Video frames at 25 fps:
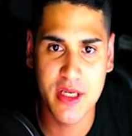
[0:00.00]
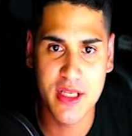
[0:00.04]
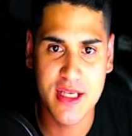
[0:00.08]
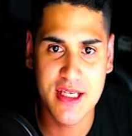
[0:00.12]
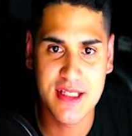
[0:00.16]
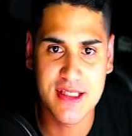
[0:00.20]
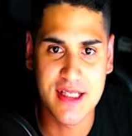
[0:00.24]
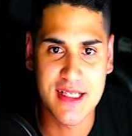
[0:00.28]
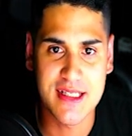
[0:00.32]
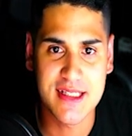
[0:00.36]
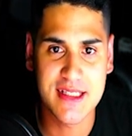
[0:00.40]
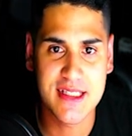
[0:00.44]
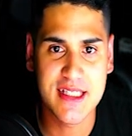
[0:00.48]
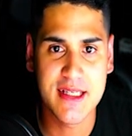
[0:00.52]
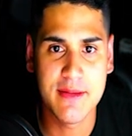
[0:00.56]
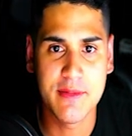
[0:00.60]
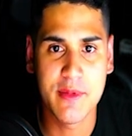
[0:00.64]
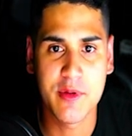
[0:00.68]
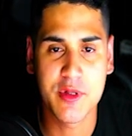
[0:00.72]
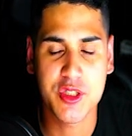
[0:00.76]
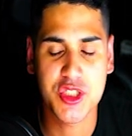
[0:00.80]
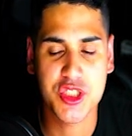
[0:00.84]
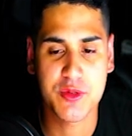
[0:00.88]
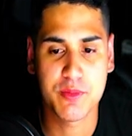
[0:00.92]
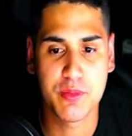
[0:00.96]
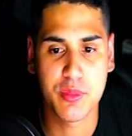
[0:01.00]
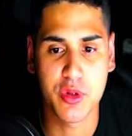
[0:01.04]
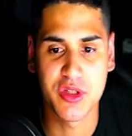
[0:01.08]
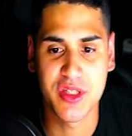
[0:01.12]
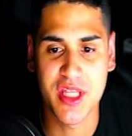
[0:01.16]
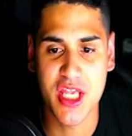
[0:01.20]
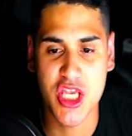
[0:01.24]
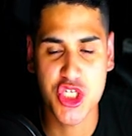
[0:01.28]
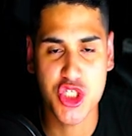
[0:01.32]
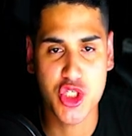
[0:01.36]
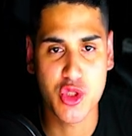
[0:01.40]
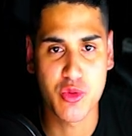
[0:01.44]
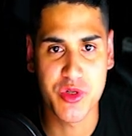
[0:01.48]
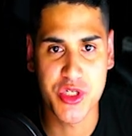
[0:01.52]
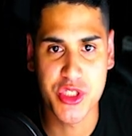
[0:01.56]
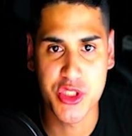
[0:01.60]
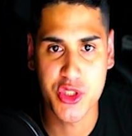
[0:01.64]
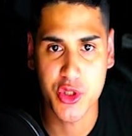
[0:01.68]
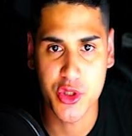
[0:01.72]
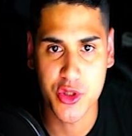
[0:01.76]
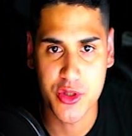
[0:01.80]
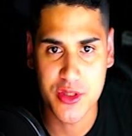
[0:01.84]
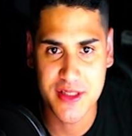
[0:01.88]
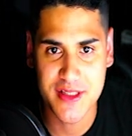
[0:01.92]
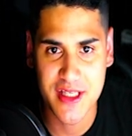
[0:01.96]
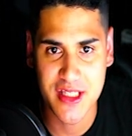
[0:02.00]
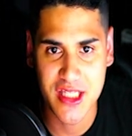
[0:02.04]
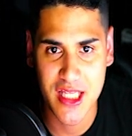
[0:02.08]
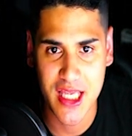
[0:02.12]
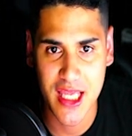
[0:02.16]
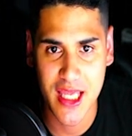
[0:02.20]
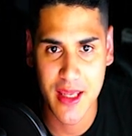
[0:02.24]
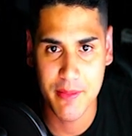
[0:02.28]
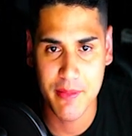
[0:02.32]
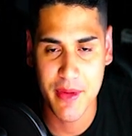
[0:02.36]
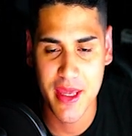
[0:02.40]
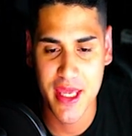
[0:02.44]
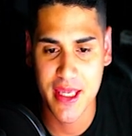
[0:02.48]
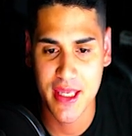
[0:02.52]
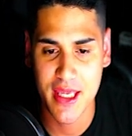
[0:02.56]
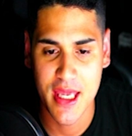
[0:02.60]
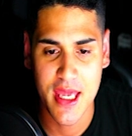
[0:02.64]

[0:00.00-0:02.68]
They see much potential returns that they can make,